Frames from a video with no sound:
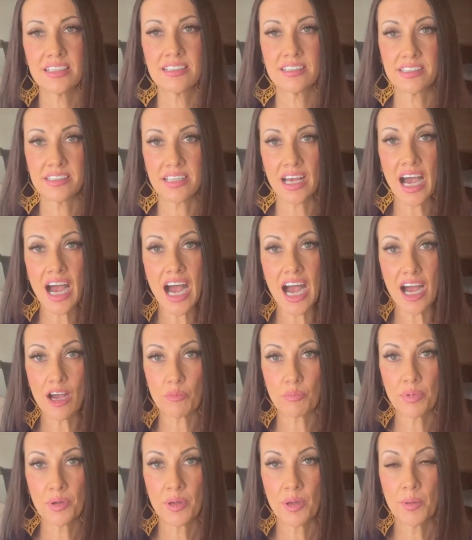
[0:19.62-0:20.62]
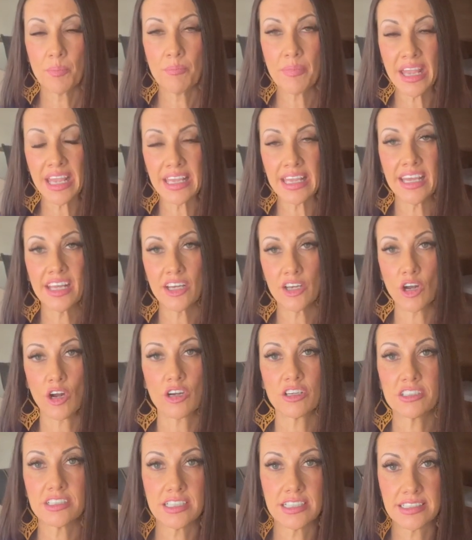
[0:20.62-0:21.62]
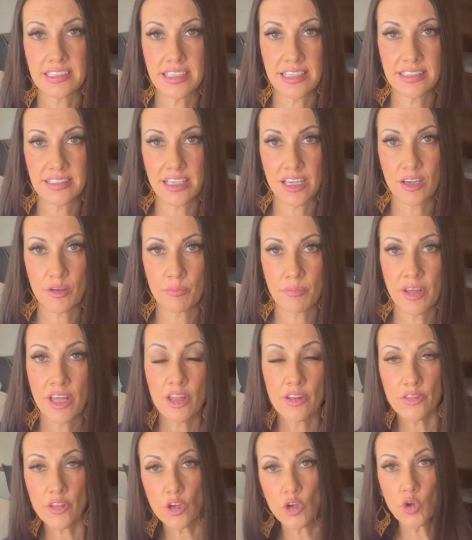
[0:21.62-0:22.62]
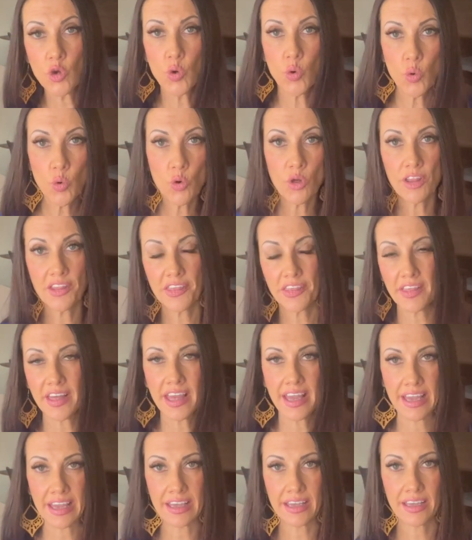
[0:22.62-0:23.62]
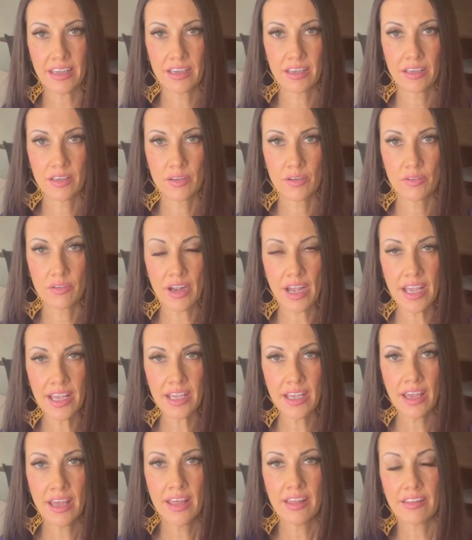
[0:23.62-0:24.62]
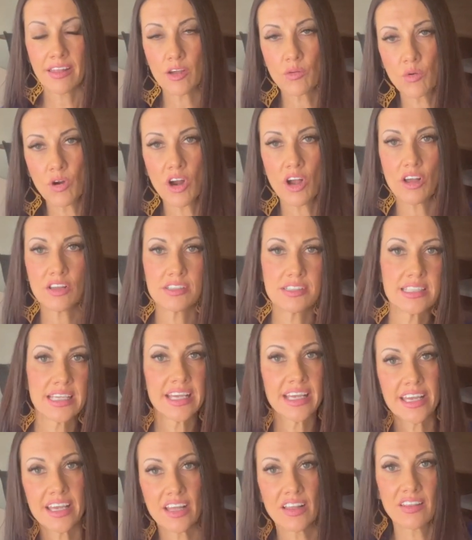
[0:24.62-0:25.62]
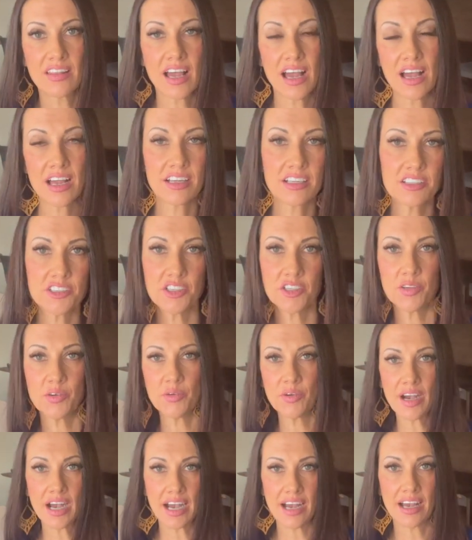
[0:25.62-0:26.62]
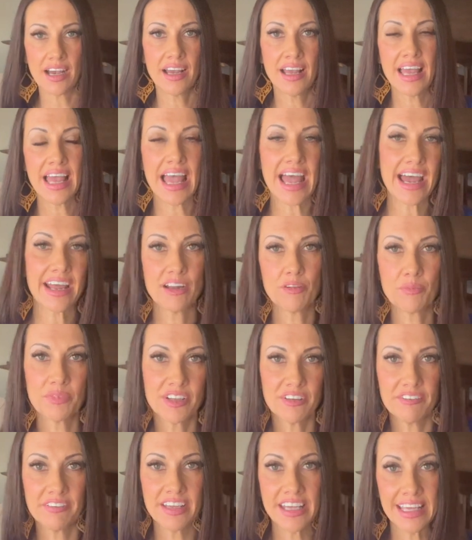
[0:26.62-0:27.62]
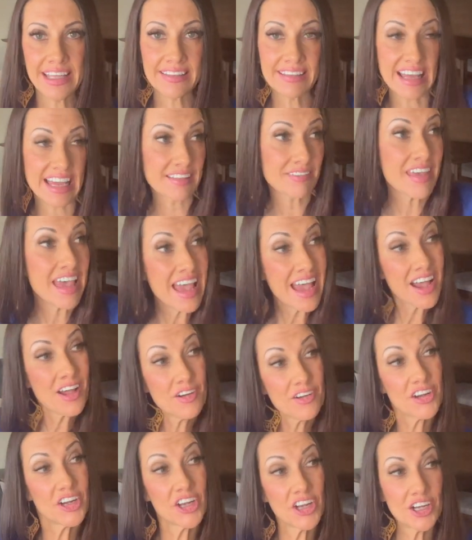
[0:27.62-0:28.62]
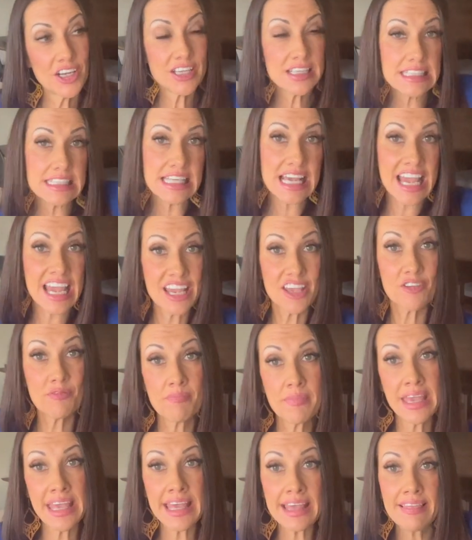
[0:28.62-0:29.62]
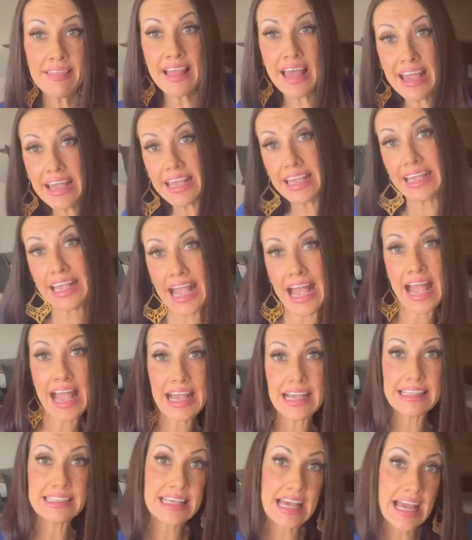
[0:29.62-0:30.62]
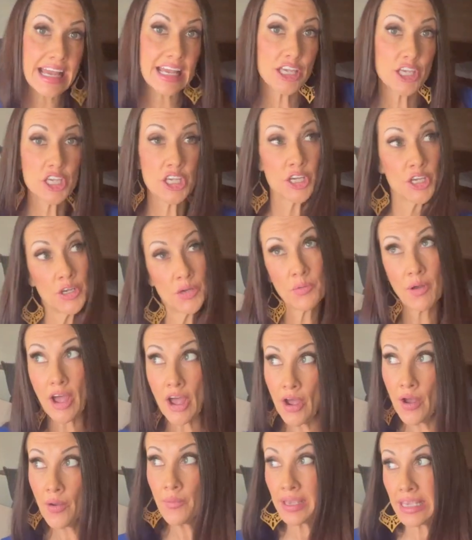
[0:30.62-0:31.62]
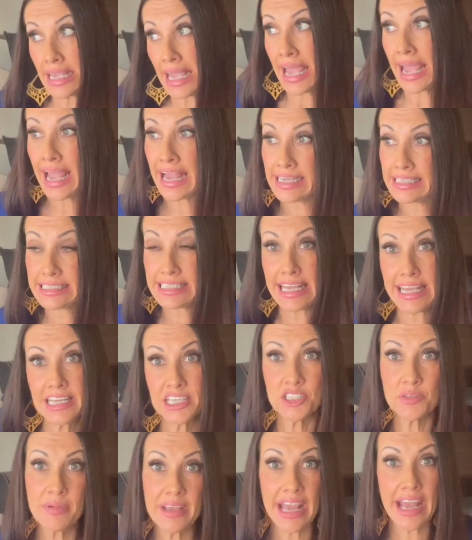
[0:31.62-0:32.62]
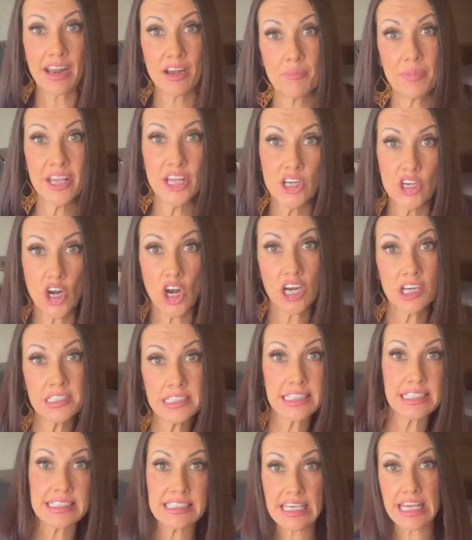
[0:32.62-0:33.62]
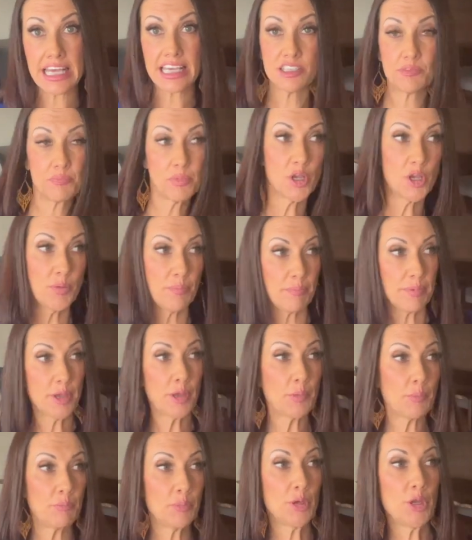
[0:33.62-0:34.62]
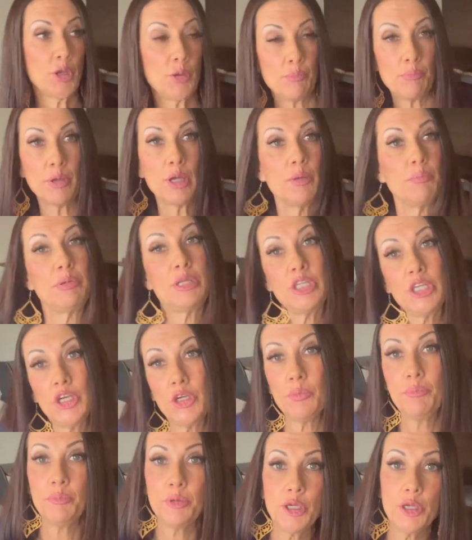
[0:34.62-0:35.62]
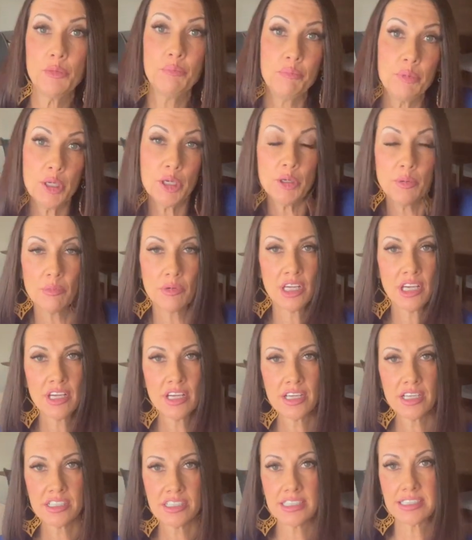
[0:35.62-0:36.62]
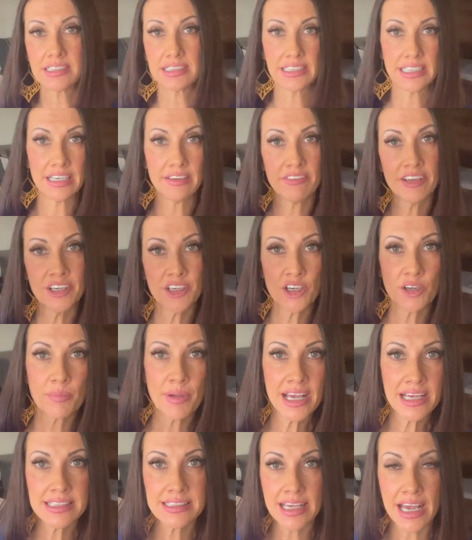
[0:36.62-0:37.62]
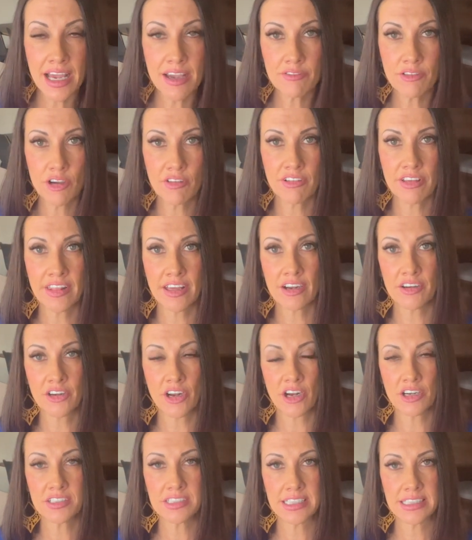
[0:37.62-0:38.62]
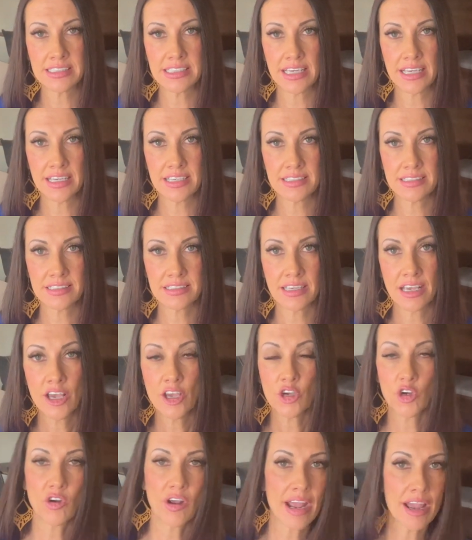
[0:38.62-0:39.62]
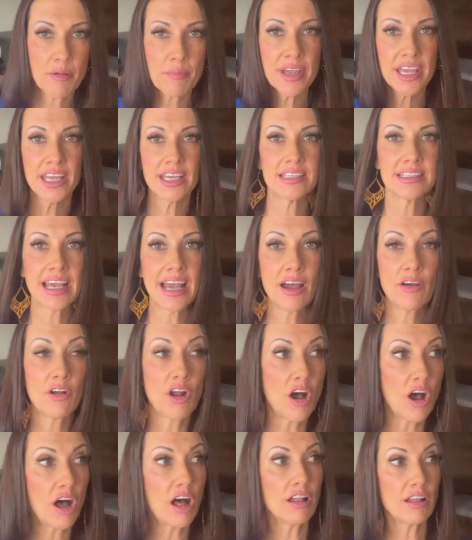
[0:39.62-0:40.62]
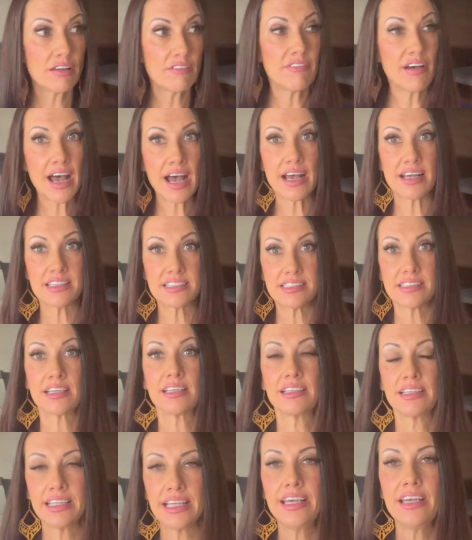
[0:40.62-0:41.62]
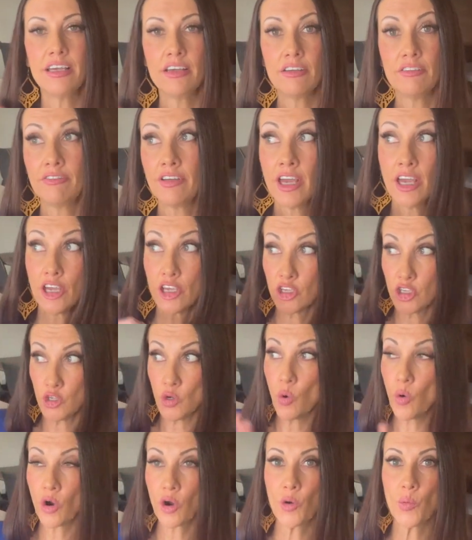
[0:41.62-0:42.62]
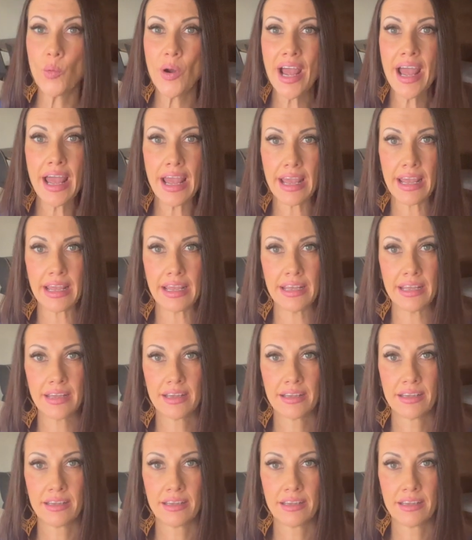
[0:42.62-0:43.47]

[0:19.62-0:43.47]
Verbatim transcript: stop making narcissism the cool thing, right? Like we're all singing along to Adam Levine, like, oh, girls like me, like guys like you. Oh yeah, teach me how to be a narcissist. Boop, boop, boop, boop, doop, boop, boop. Just living your best life over there, narcissists. Cramming it down all of us to live your way.